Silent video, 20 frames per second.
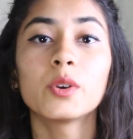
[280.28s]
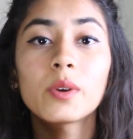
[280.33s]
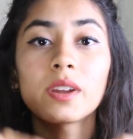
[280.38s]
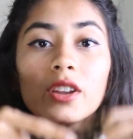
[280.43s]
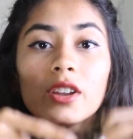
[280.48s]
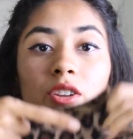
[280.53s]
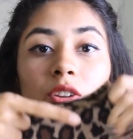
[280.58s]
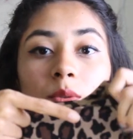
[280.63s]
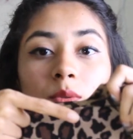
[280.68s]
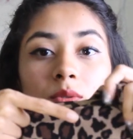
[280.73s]
you
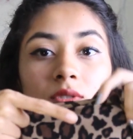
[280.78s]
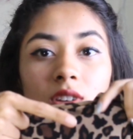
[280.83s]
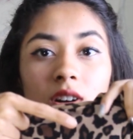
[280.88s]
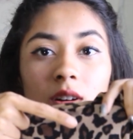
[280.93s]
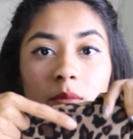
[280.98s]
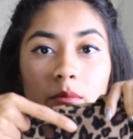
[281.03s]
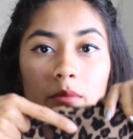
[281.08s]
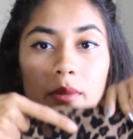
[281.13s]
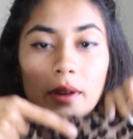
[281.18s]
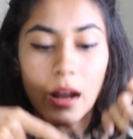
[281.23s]
can use
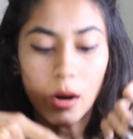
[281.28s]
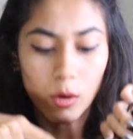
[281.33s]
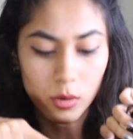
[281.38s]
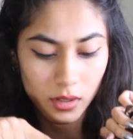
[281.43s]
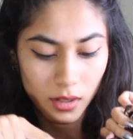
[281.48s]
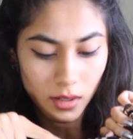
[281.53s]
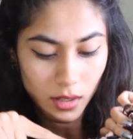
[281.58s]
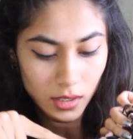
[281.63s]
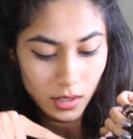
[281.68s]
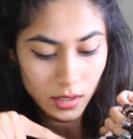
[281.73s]
a
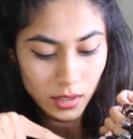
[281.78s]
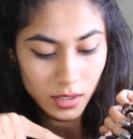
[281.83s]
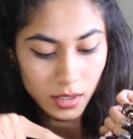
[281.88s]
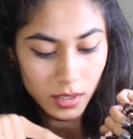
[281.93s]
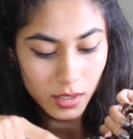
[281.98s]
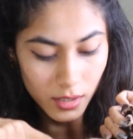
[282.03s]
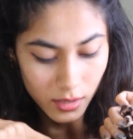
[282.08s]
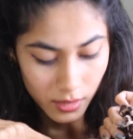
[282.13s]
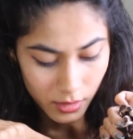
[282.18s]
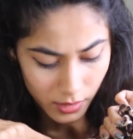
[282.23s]
brown
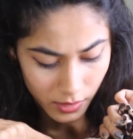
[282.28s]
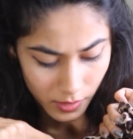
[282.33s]
colored